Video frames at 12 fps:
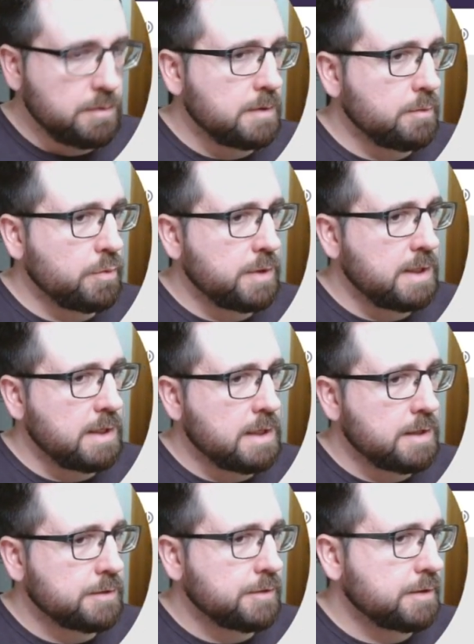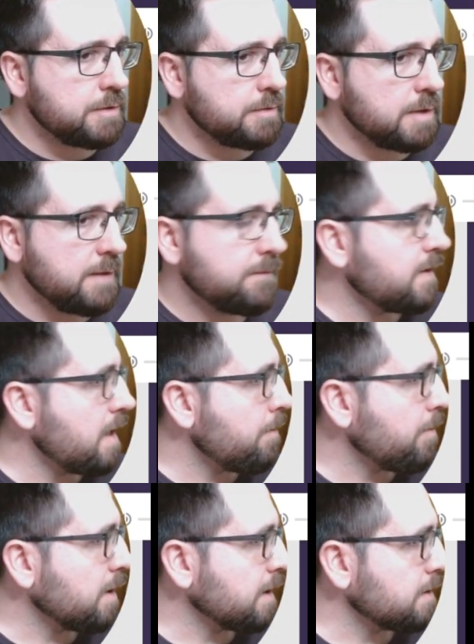We are going to give
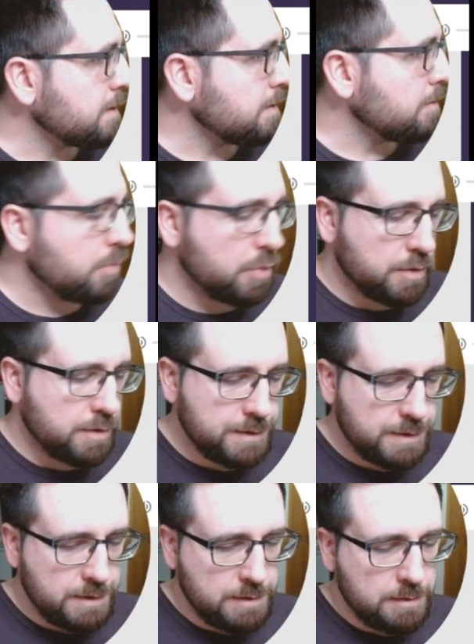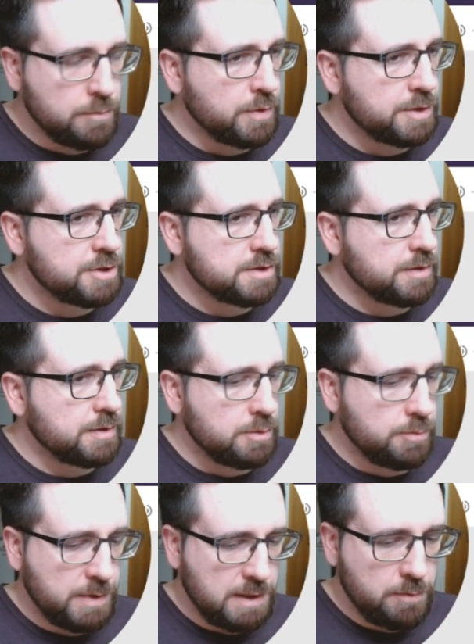them a little border, which is going
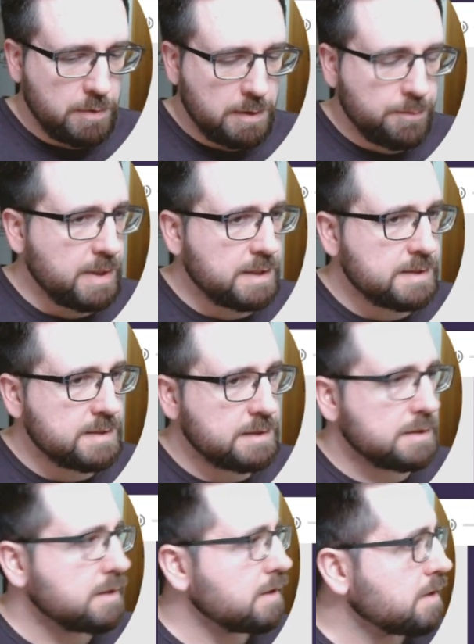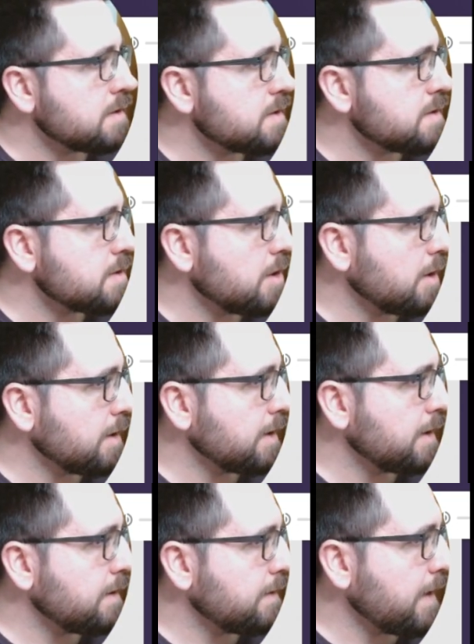to be 1 pixel
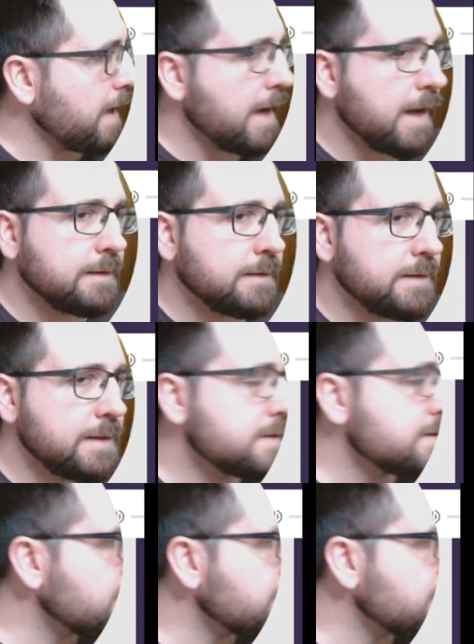solid, and this